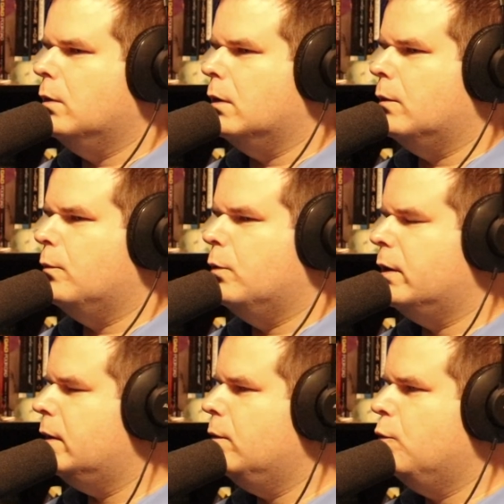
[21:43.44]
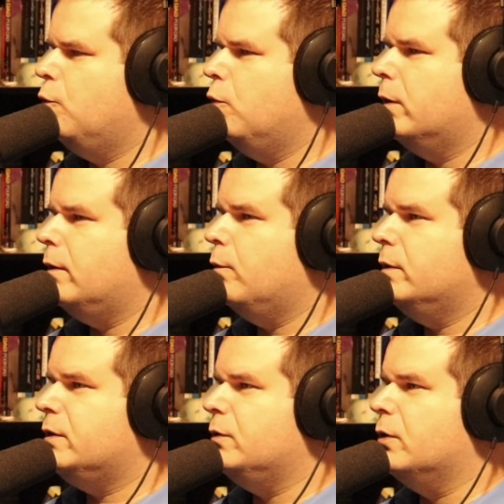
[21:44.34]
What
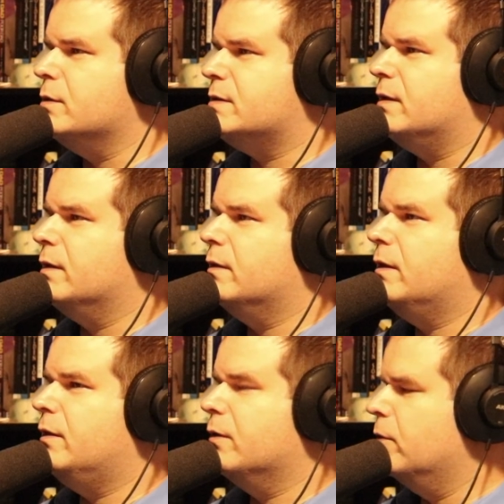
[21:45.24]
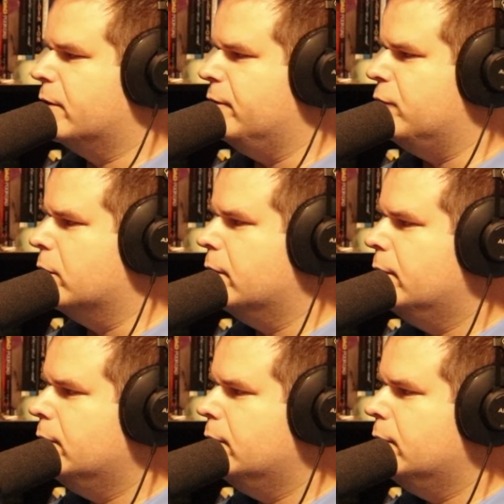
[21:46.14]
do you notice that they're looking for?